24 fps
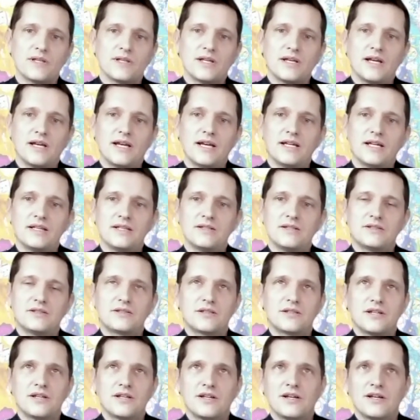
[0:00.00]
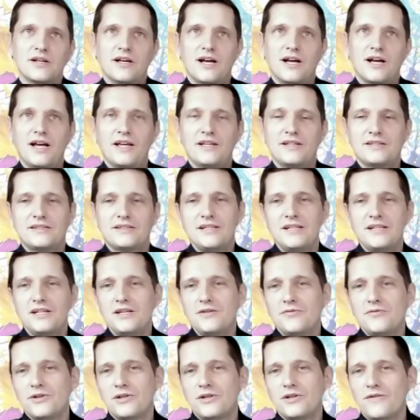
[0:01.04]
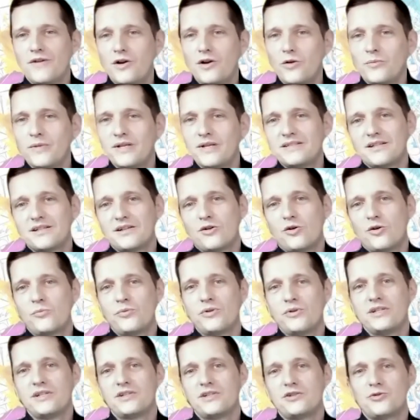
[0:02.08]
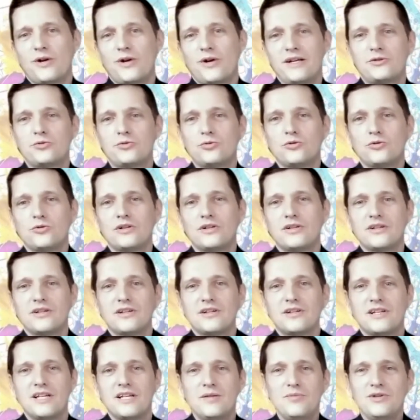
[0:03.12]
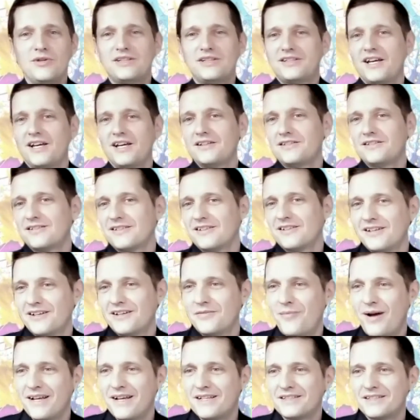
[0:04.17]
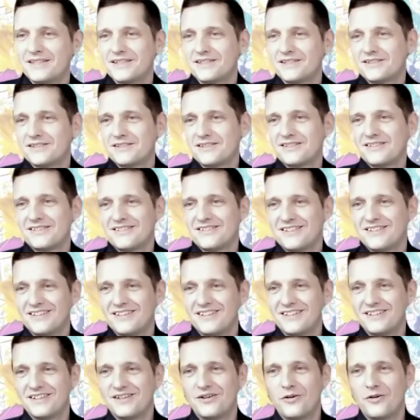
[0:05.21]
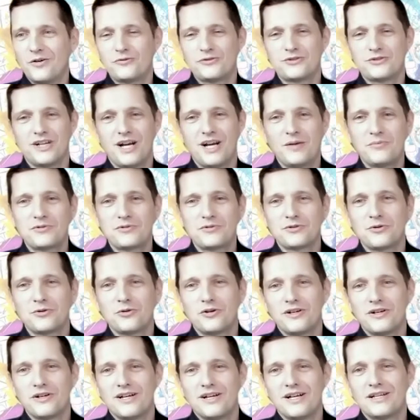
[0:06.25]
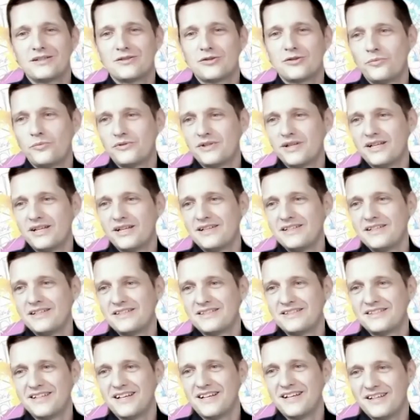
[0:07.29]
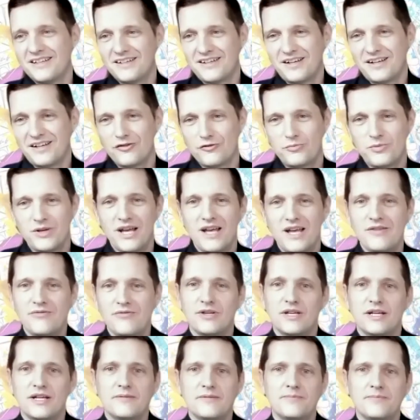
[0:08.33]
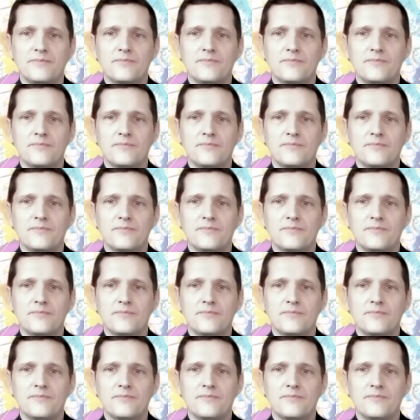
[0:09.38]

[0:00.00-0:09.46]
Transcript: And I see even developments that companies try to imitate mindsets of startups, or adopt at least their kind of behavior.